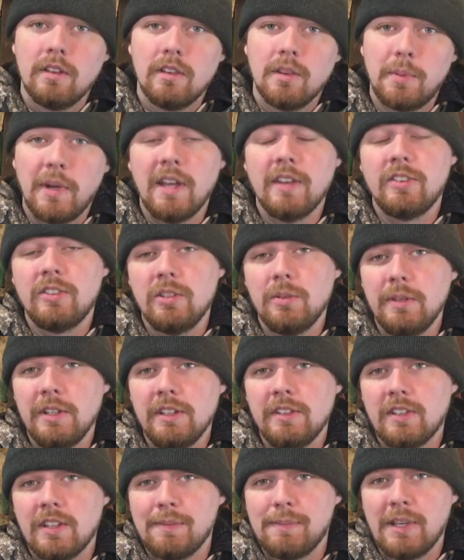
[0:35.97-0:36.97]
The past 2
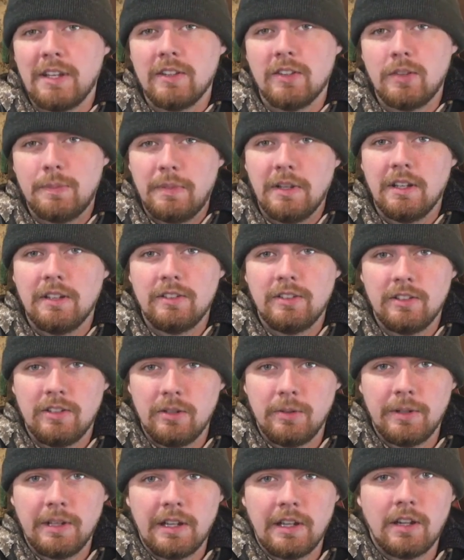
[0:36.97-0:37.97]
weeks have been spent
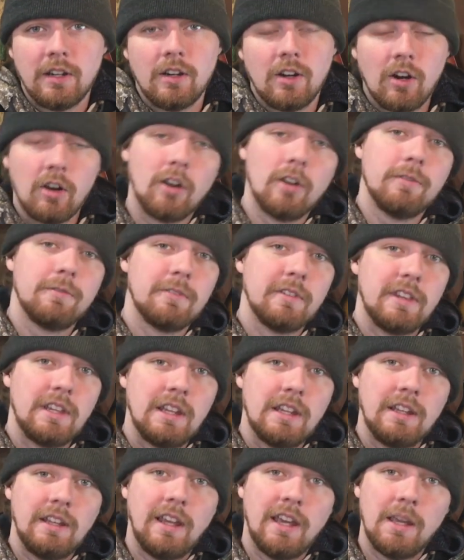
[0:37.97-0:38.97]
doing art for the
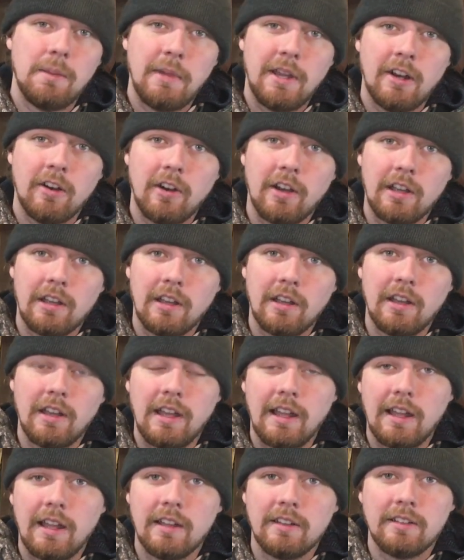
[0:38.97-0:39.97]
in-game area,
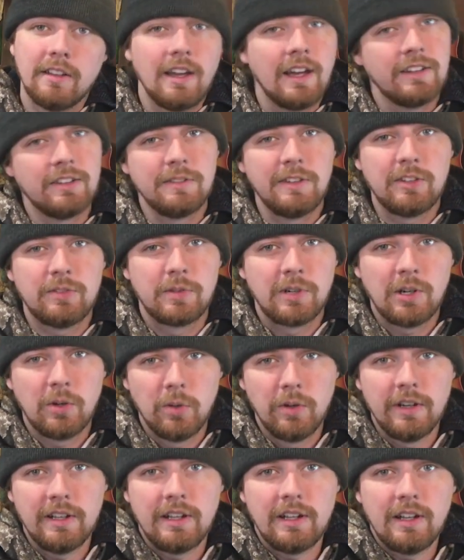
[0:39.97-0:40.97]
and as of this
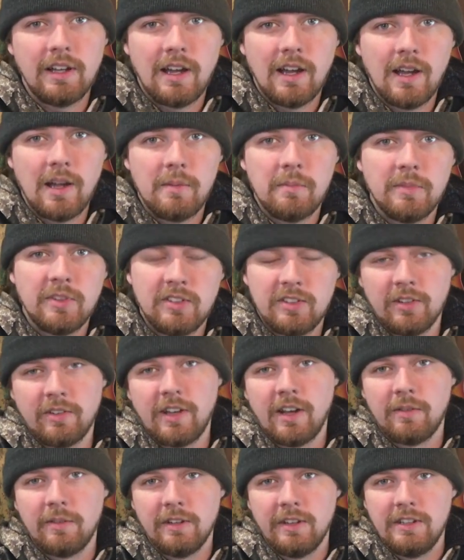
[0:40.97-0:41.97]
recording, I'm still
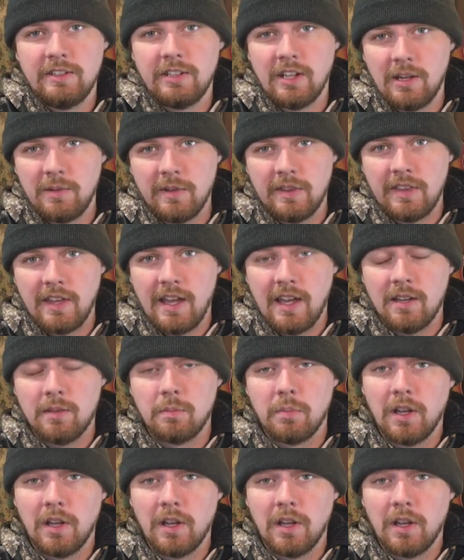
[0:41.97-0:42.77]
not really done with that,